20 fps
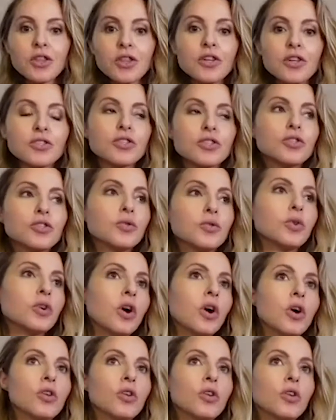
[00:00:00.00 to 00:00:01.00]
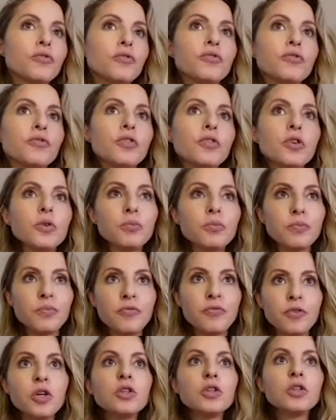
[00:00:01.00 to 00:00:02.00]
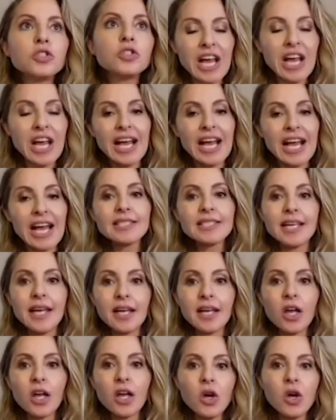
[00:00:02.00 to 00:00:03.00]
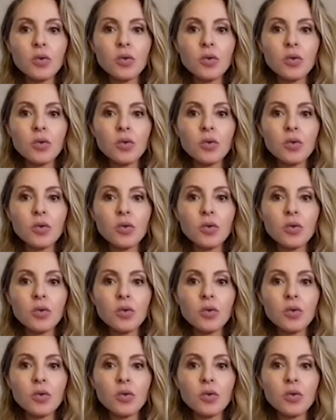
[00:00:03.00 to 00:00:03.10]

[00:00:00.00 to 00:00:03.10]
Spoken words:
There's a tool called Vu chanting,